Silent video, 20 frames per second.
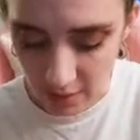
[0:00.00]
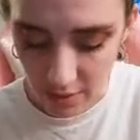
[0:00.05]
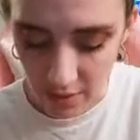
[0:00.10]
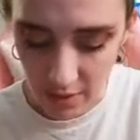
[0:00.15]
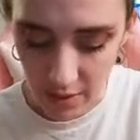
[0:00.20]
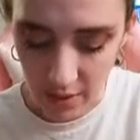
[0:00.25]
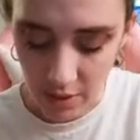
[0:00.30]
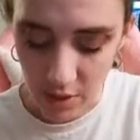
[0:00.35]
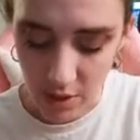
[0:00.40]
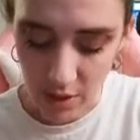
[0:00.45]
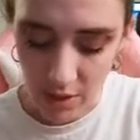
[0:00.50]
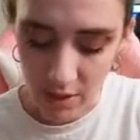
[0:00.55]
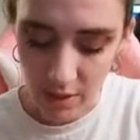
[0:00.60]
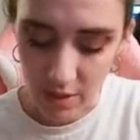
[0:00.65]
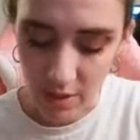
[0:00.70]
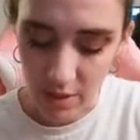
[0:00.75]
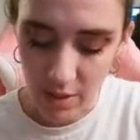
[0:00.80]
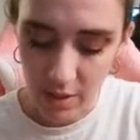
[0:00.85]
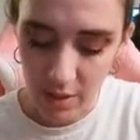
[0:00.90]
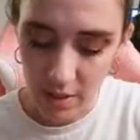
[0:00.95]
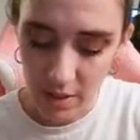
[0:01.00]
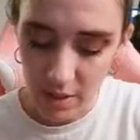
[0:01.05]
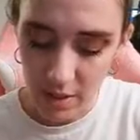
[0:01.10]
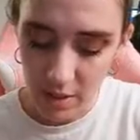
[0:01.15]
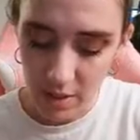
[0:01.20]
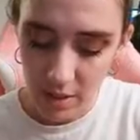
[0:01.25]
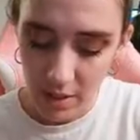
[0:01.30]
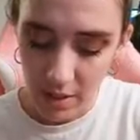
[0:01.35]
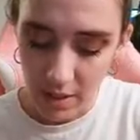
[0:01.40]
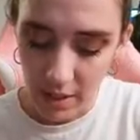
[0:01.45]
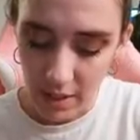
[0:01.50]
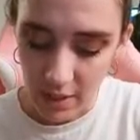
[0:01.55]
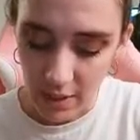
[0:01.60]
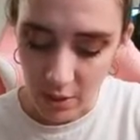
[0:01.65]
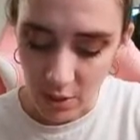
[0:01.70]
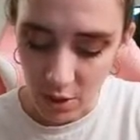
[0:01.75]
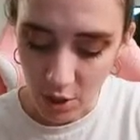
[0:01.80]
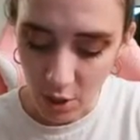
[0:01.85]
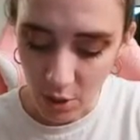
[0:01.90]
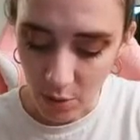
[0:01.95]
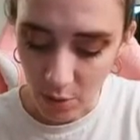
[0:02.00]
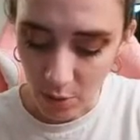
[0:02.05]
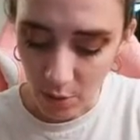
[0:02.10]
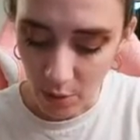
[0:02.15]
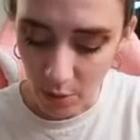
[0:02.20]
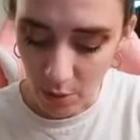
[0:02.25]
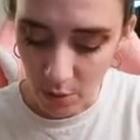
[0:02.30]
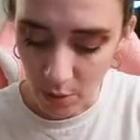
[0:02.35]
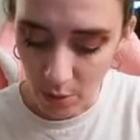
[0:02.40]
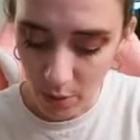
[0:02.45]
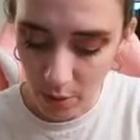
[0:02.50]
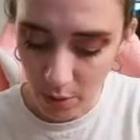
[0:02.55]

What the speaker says: stitches in total